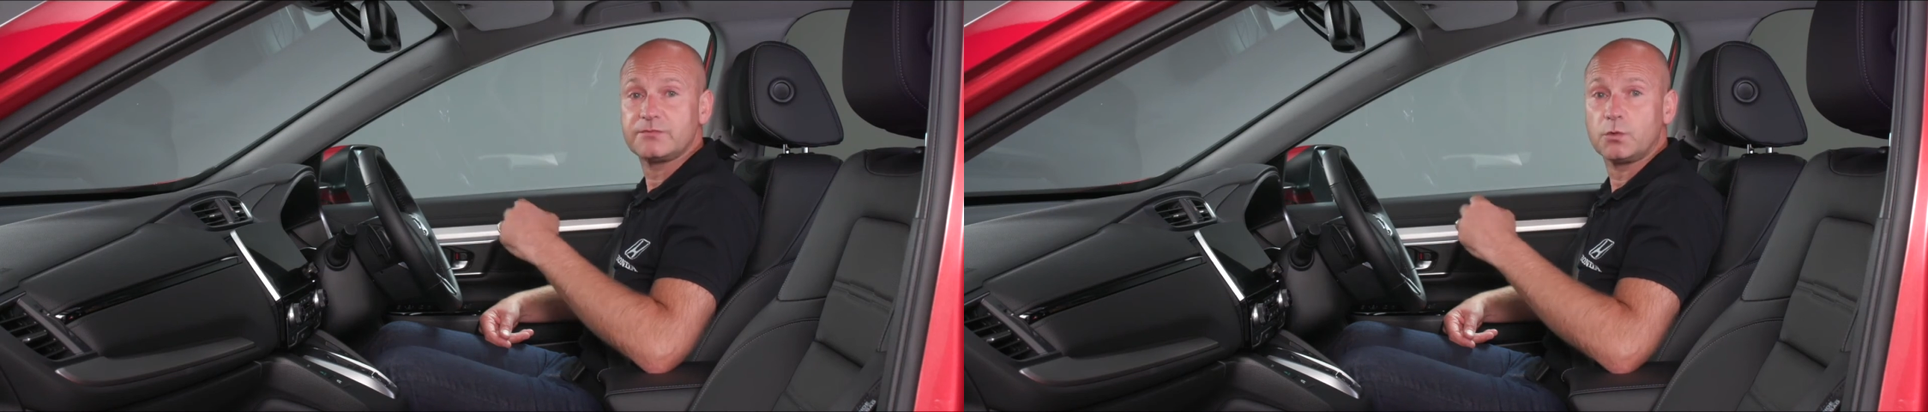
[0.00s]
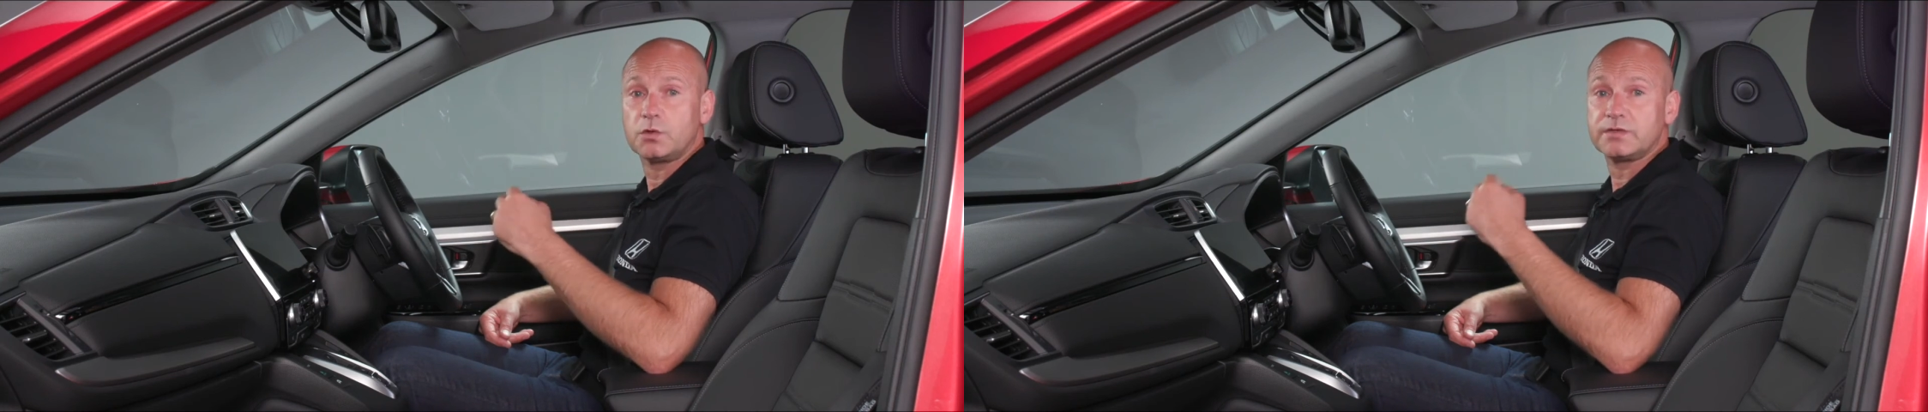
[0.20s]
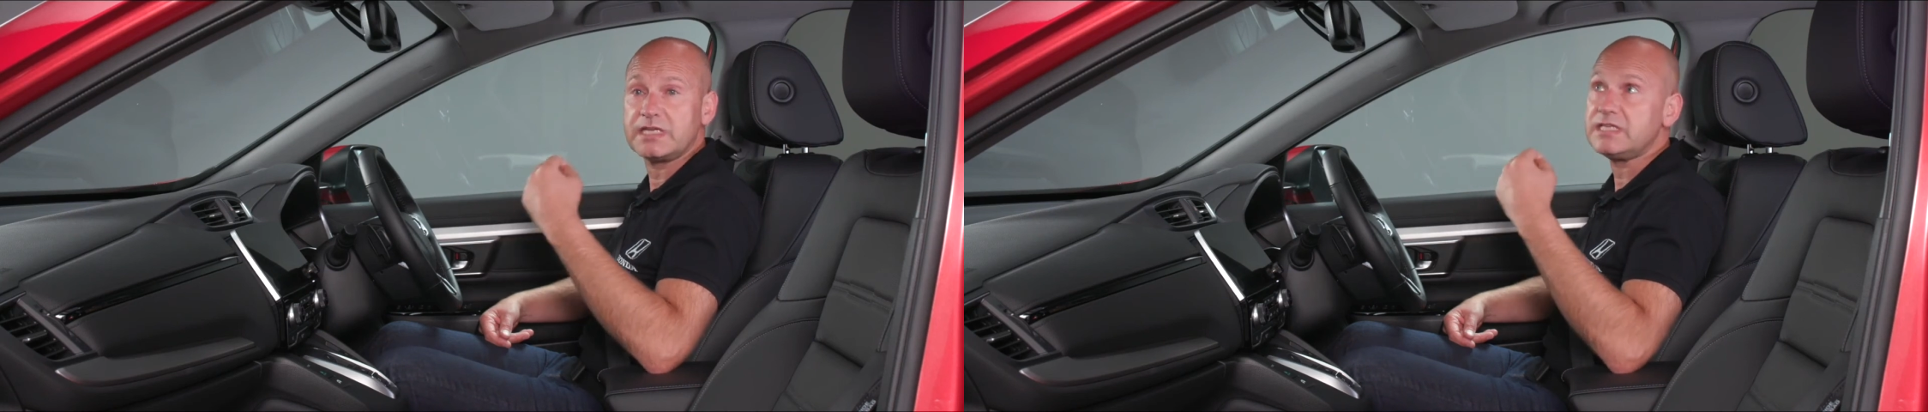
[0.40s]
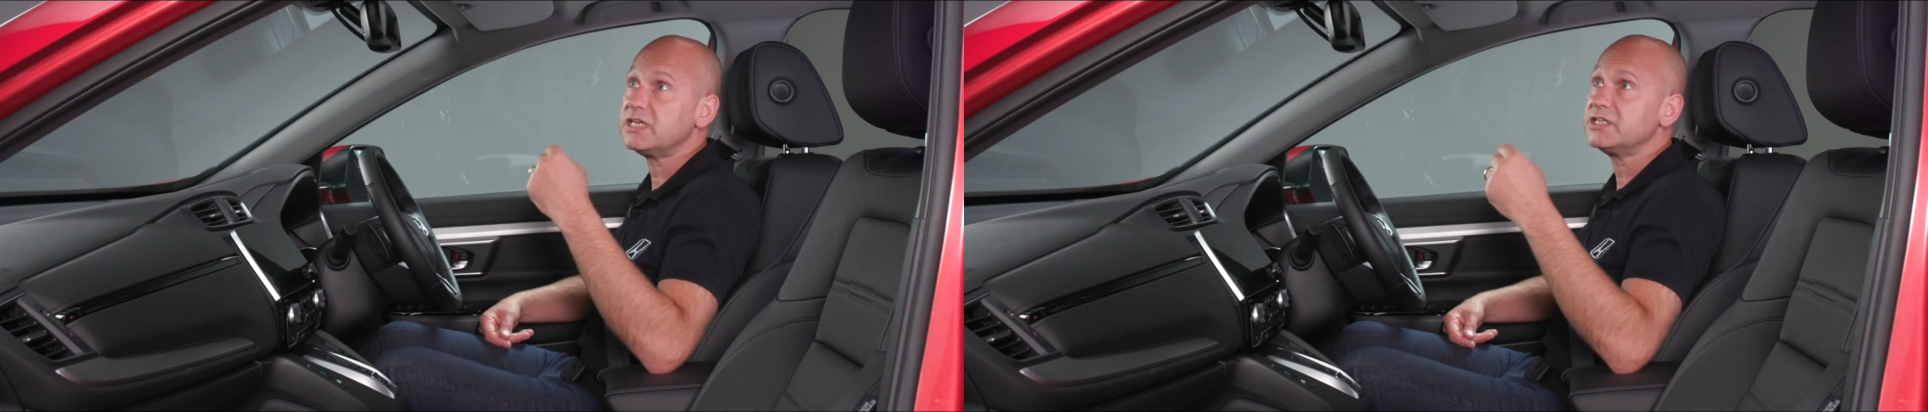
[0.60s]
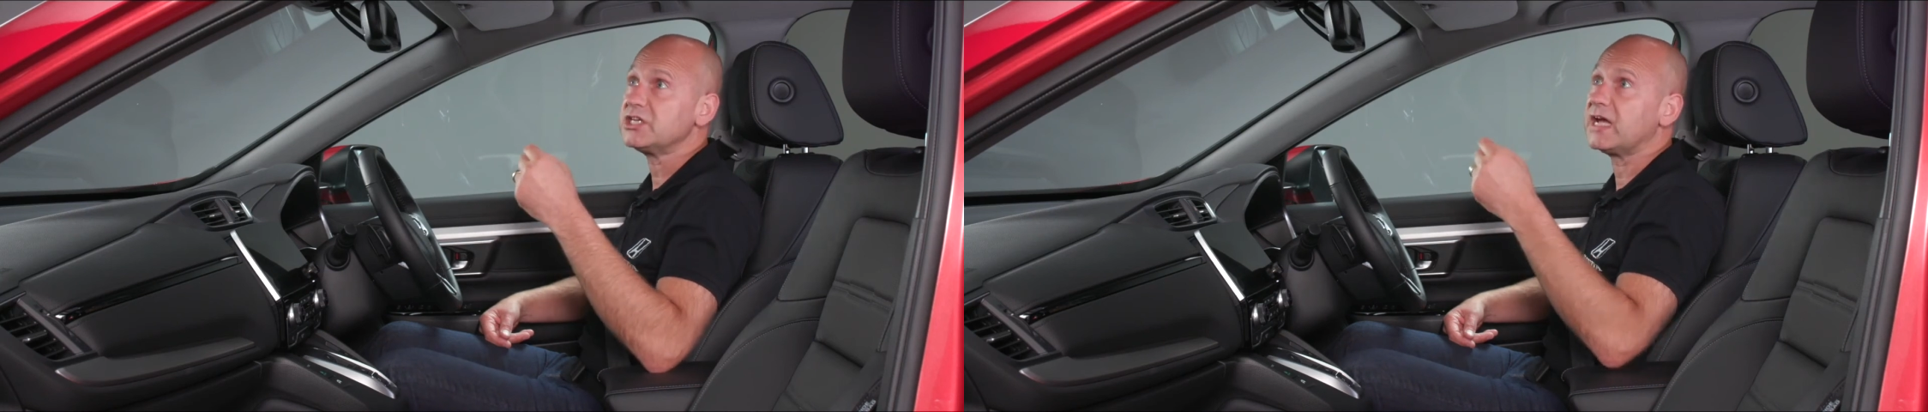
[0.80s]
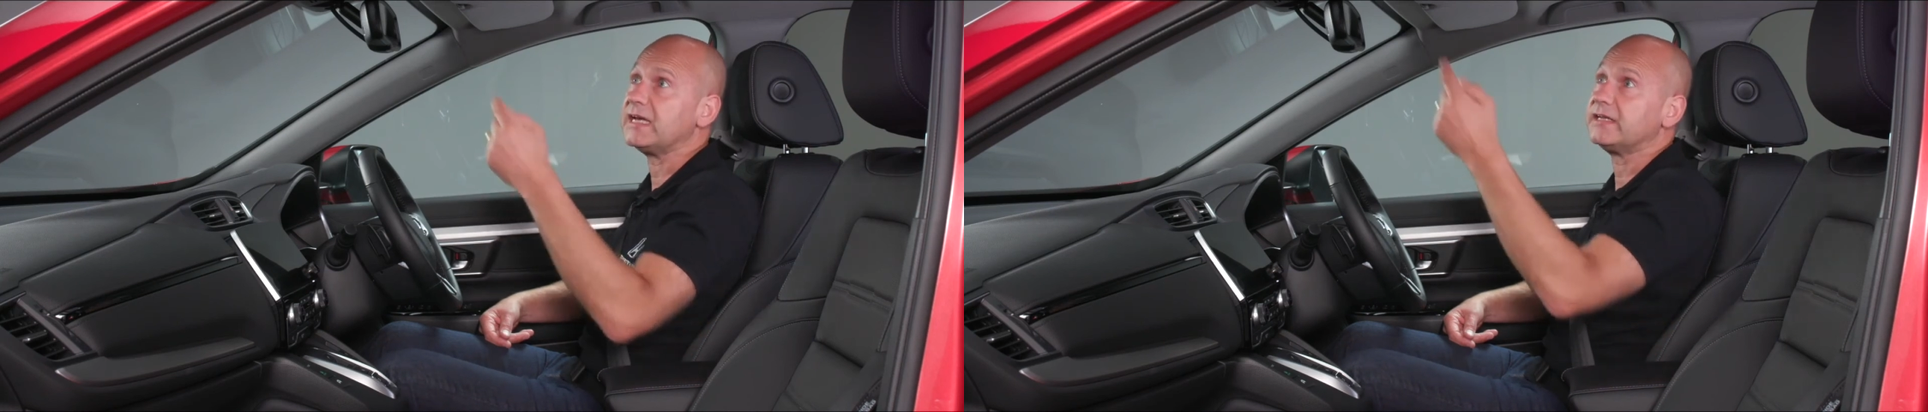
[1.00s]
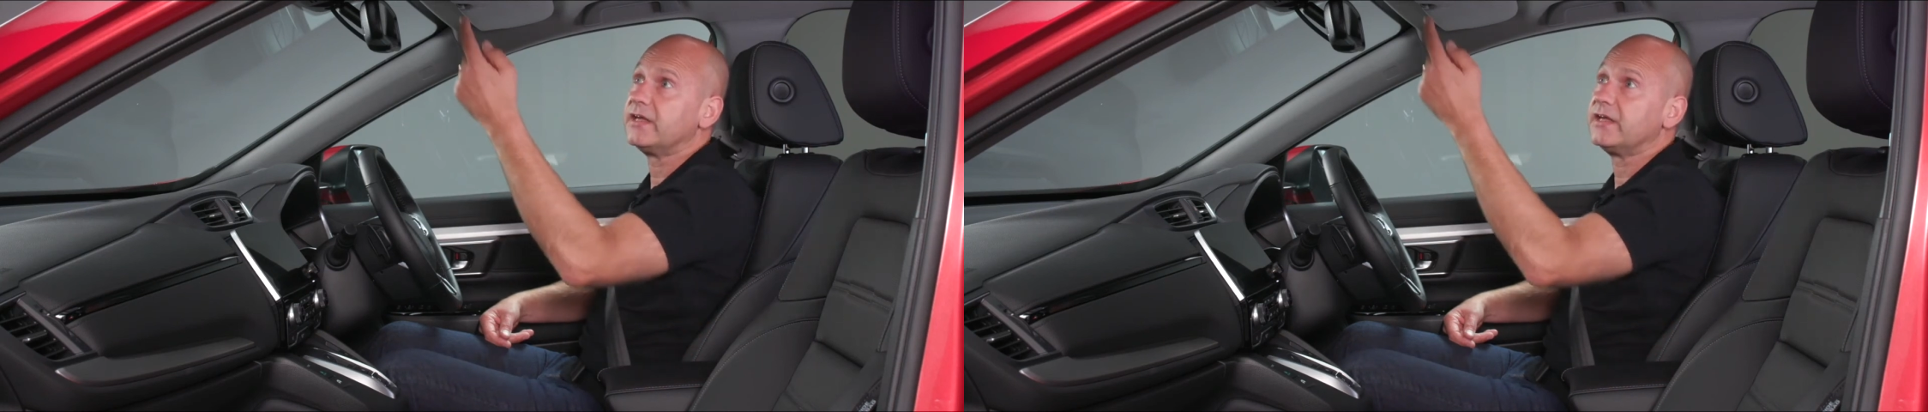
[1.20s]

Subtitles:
for the sunshade.